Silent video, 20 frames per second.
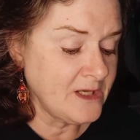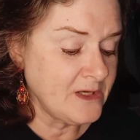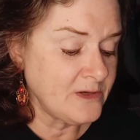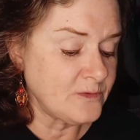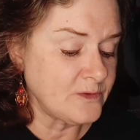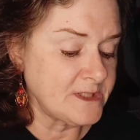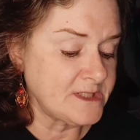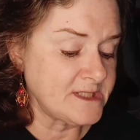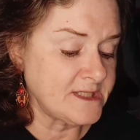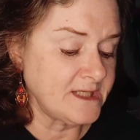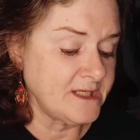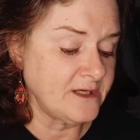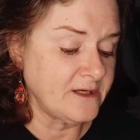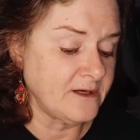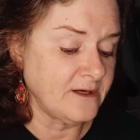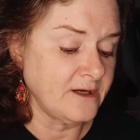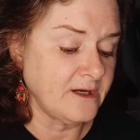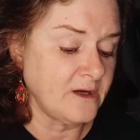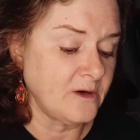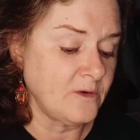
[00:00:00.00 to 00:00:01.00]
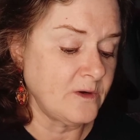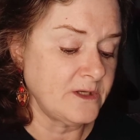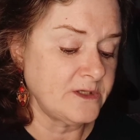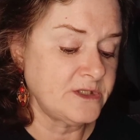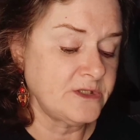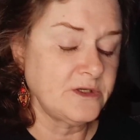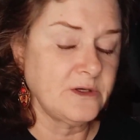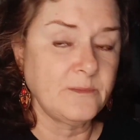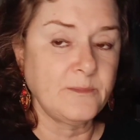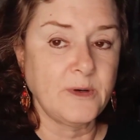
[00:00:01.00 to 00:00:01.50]
We see her going
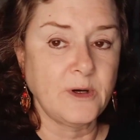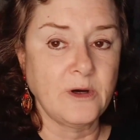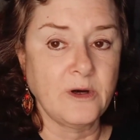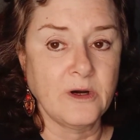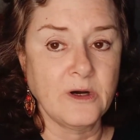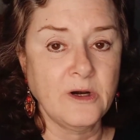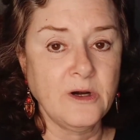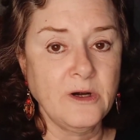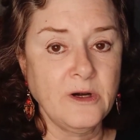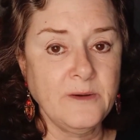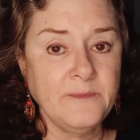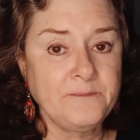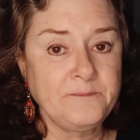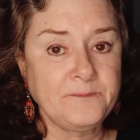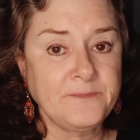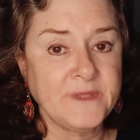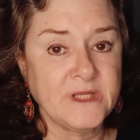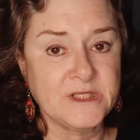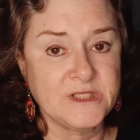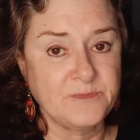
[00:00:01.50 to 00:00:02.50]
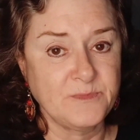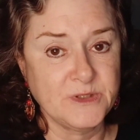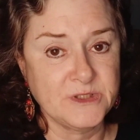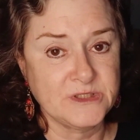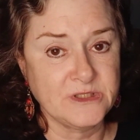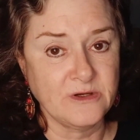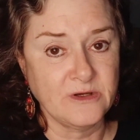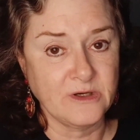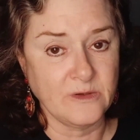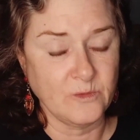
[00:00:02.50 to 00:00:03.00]
to a bar. She
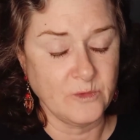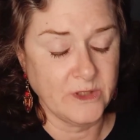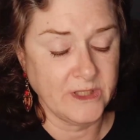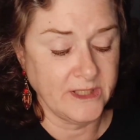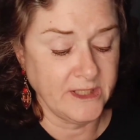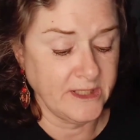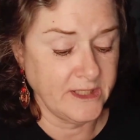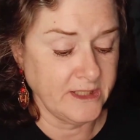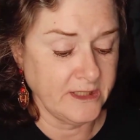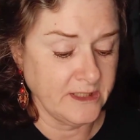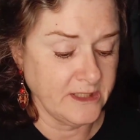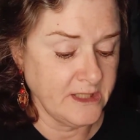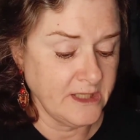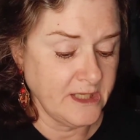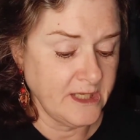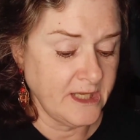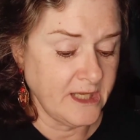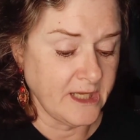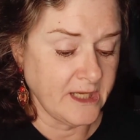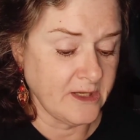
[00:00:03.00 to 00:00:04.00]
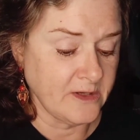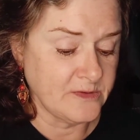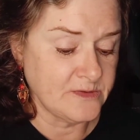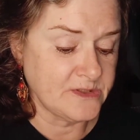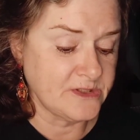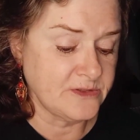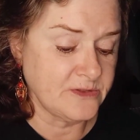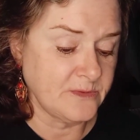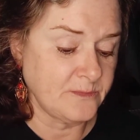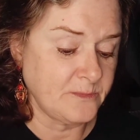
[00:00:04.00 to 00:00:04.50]
puts on a wig, goes
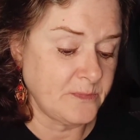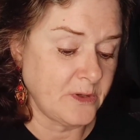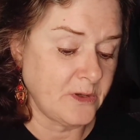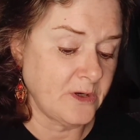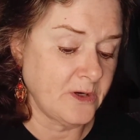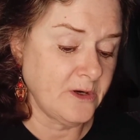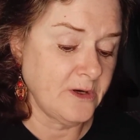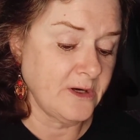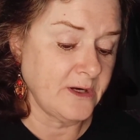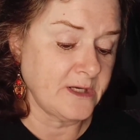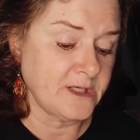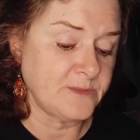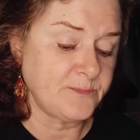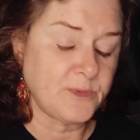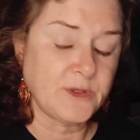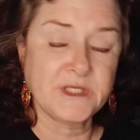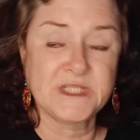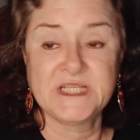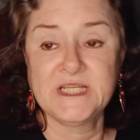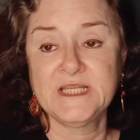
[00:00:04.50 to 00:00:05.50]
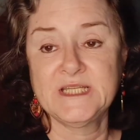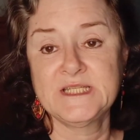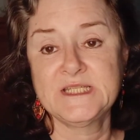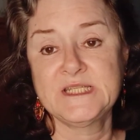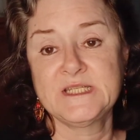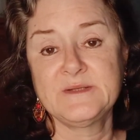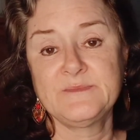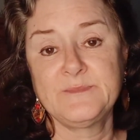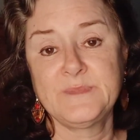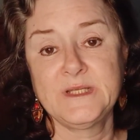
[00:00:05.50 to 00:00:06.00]
to a bar, and pretends
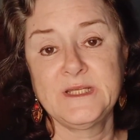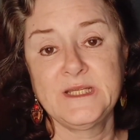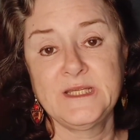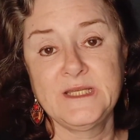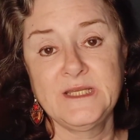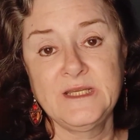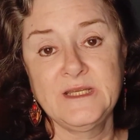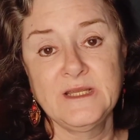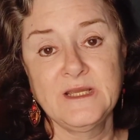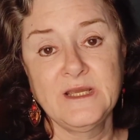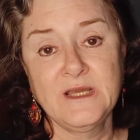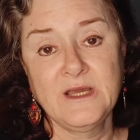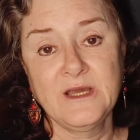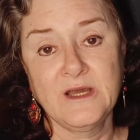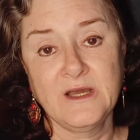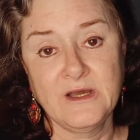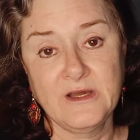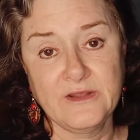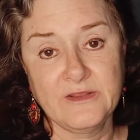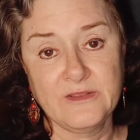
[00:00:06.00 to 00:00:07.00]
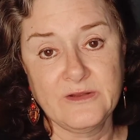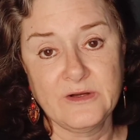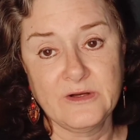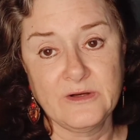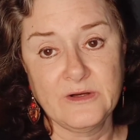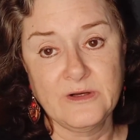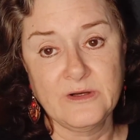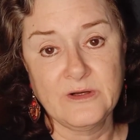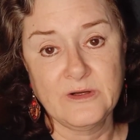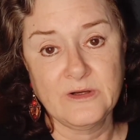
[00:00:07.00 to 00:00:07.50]
to be
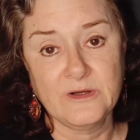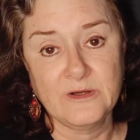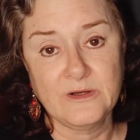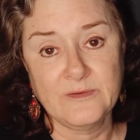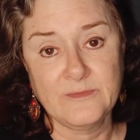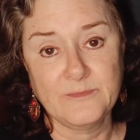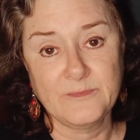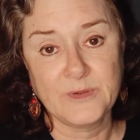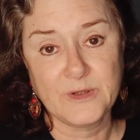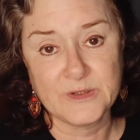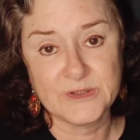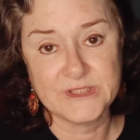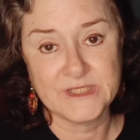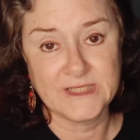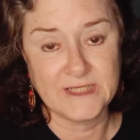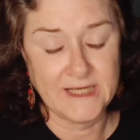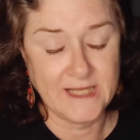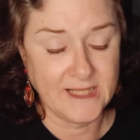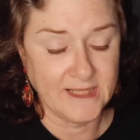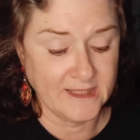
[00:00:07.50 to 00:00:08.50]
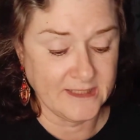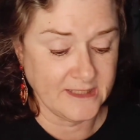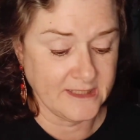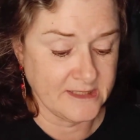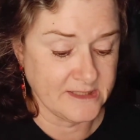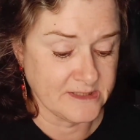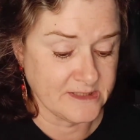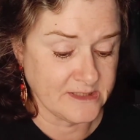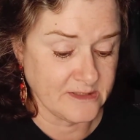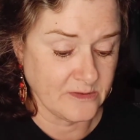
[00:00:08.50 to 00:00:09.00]
other
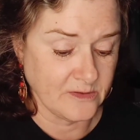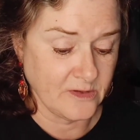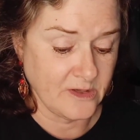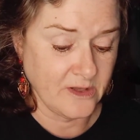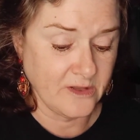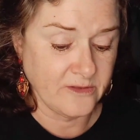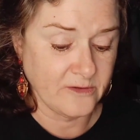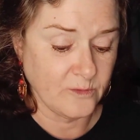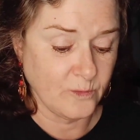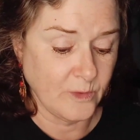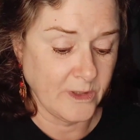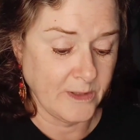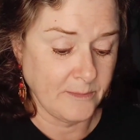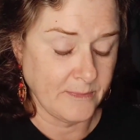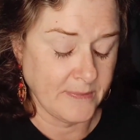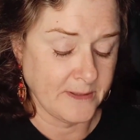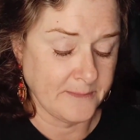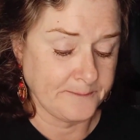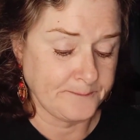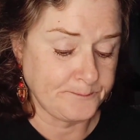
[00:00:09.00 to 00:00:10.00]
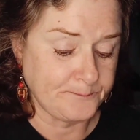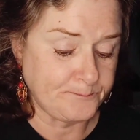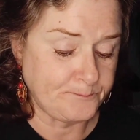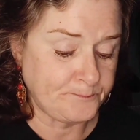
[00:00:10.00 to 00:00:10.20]
personalities, other women.